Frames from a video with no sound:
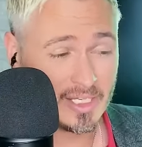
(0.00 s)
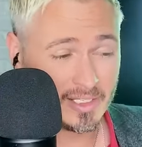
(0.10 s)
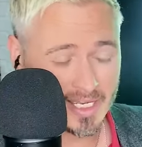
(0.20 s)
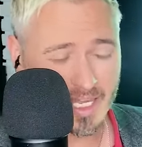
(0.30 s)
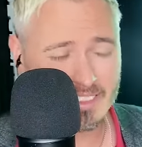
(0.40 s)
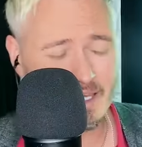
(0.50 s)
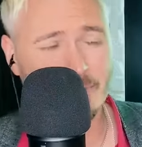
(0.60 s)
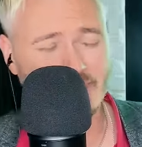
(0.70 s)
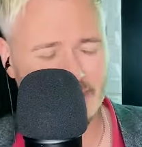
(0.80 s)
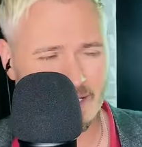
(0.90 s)
Like I said,
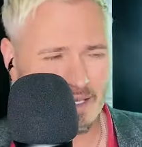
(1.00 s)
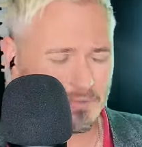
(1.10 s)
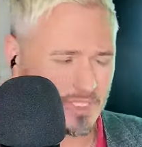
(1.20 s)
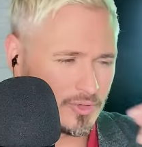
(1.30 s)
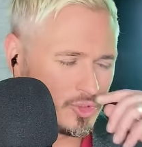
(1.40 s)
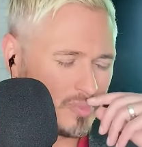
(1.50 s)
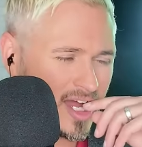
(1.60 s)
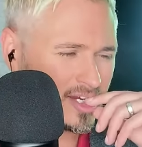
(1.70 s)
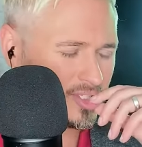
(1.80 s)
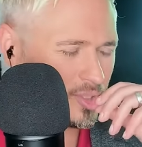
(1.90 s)
with C N N, it was either
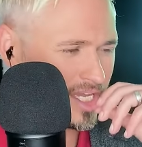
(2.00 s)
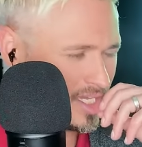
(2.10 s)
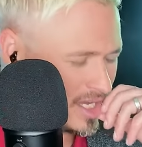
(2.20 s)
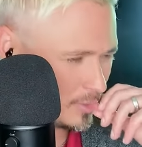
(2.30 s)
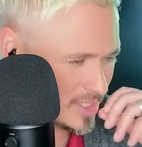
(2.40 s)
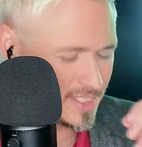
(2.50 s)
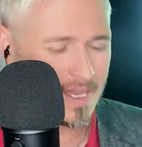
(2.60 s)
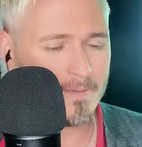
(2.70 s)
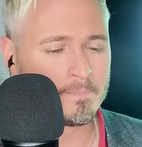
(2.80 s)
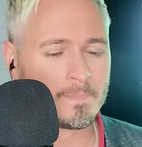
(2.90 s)
Dubai or U A E, I want to
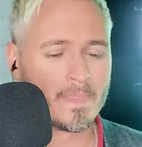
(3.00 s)
say.